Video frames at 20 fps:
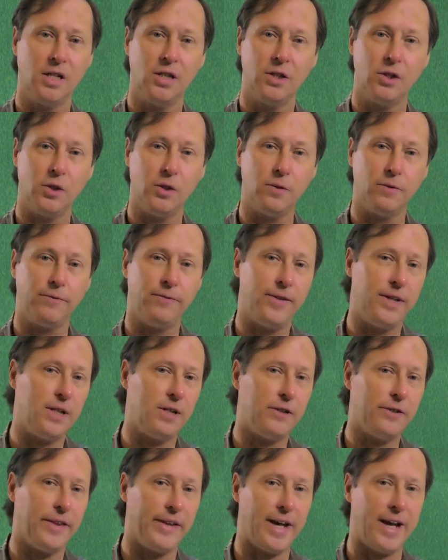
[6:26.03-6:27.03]
Do you
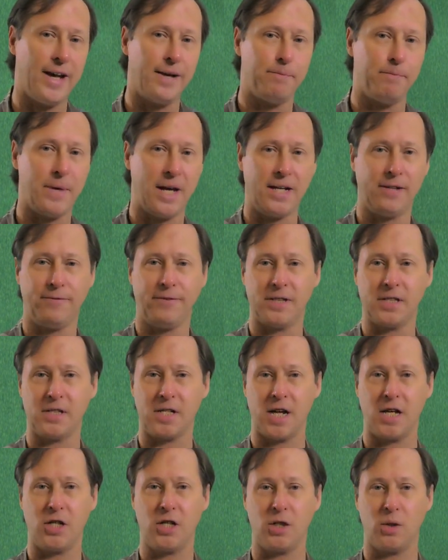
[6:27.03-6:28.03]
feel that
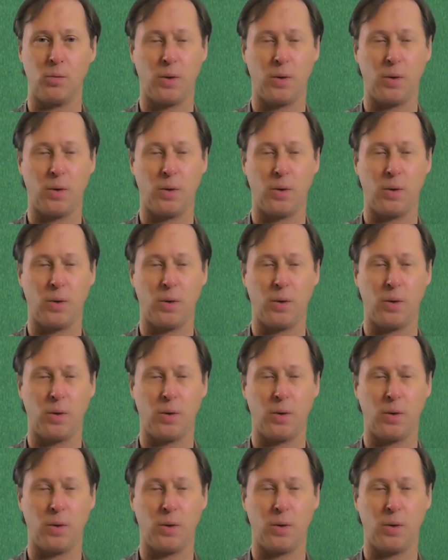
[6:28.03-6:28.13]
manifestation